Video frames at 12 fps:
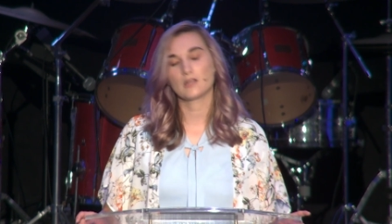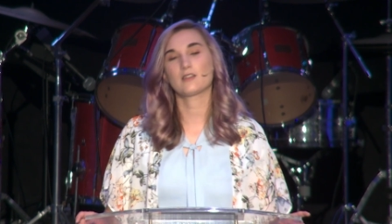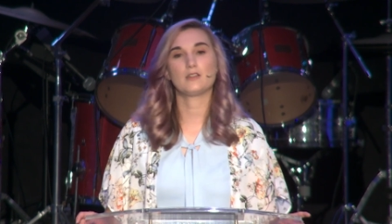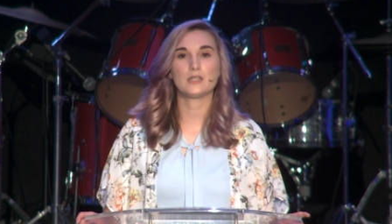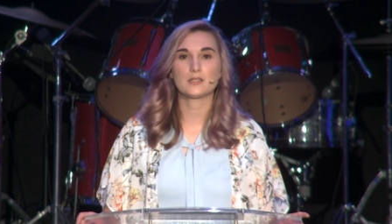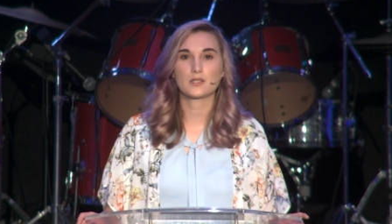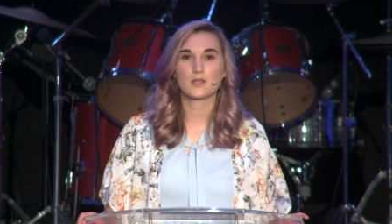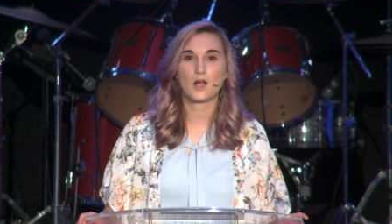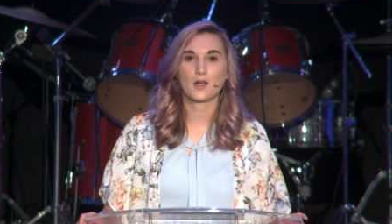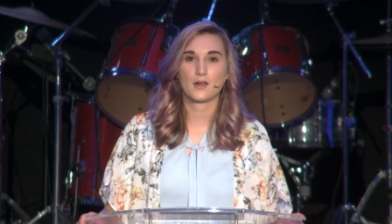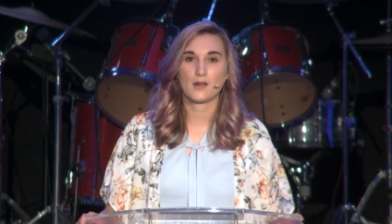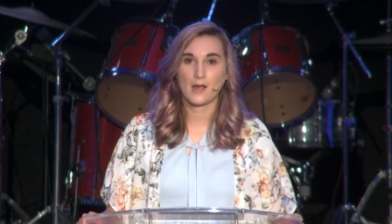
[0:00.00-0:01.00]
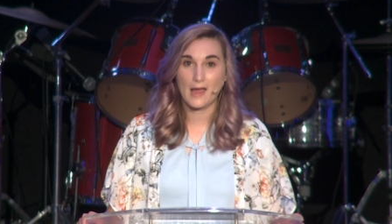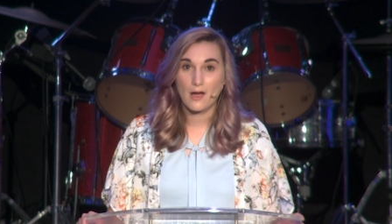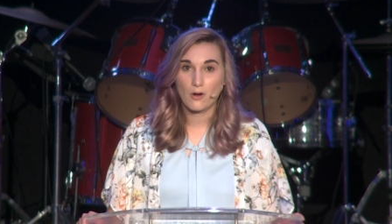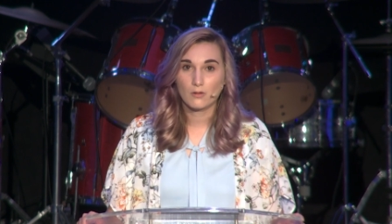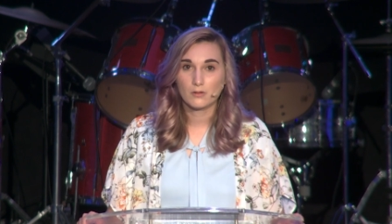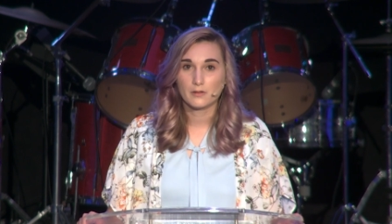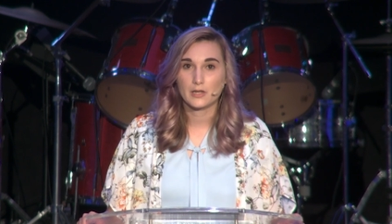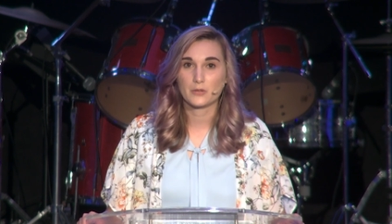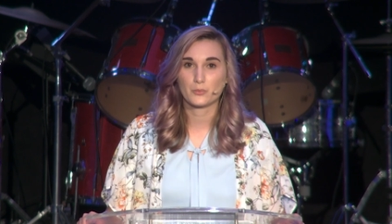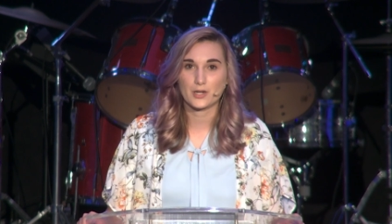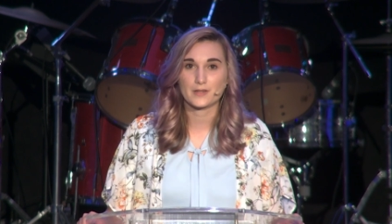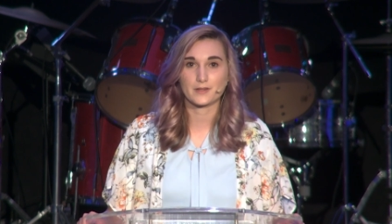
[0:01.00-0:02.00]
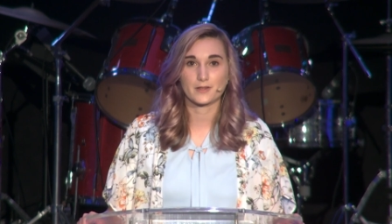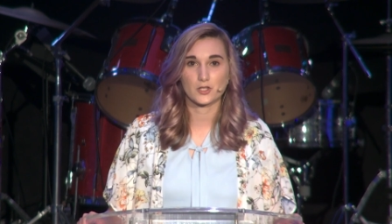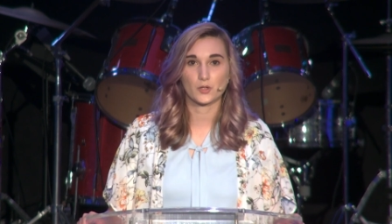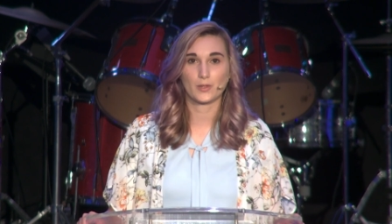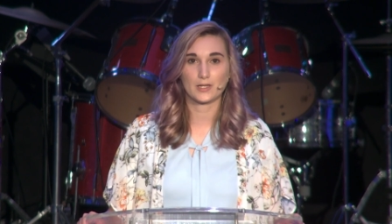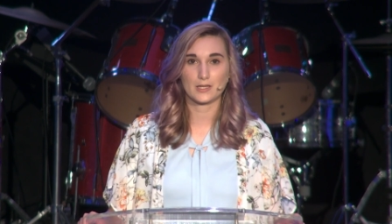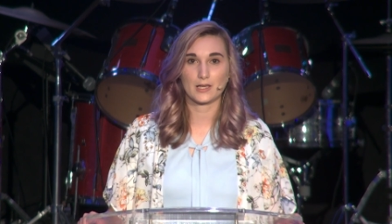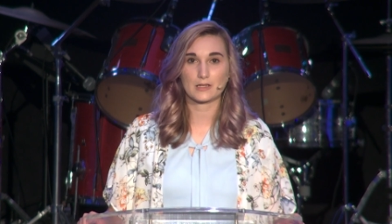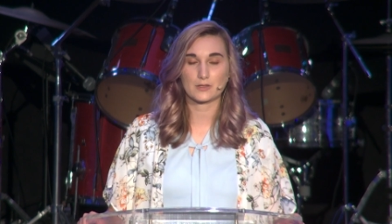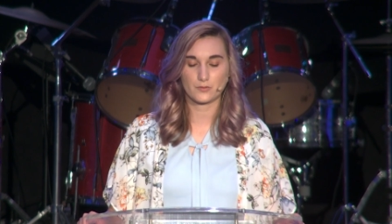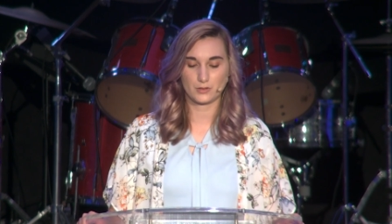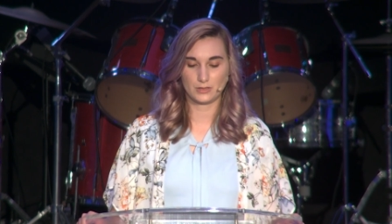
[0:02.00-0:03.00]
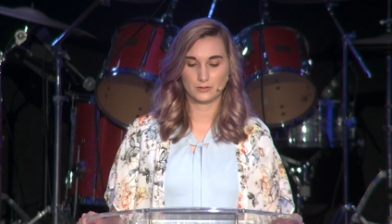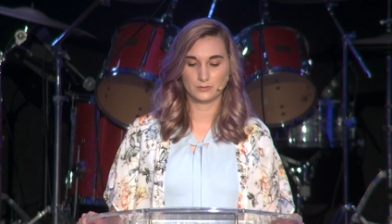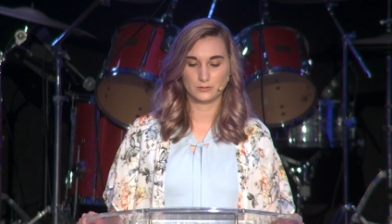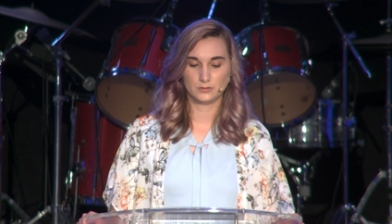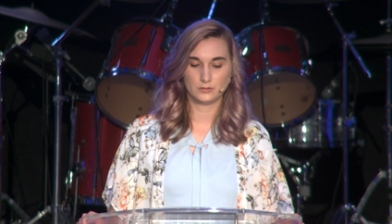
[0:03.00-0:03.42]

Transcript: cling to God now and press into what He has for you.